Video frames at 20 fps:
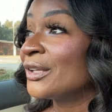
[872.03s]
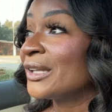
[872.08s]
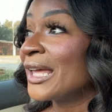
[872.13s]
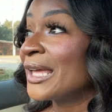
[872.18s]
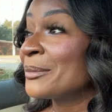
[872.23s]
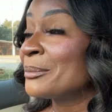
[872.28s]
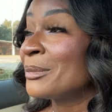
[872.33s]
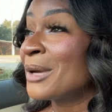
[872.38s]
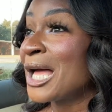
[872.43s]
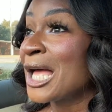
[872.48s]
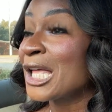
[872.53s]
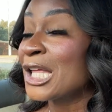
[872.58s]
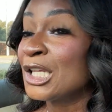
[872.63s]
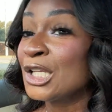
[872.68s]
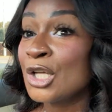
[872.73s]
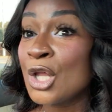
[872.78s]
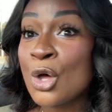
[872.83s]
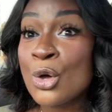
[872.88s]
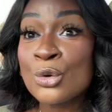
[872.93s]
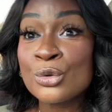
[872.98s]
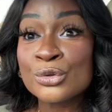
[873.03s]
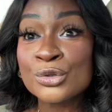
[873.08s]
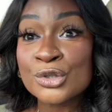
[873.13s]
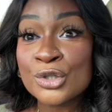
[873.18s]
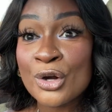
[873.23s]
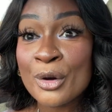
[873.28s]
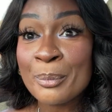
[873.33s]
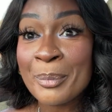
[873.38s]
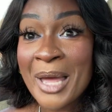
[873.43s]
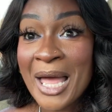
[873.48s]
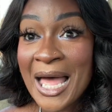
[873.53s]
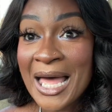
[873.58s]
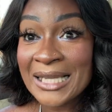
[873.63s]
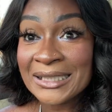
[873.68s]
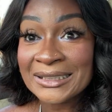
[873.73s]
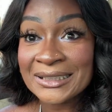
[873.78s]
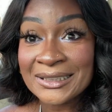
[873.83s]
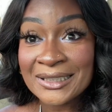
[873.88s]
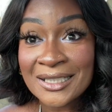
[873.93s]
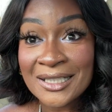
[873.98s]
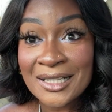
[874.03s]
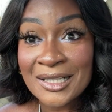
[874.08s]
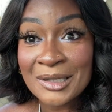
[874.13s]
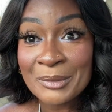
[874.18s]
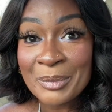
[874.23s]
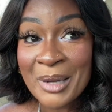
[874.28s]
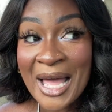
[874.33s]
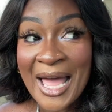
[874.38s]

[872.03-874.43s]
Like my clothes are piling up.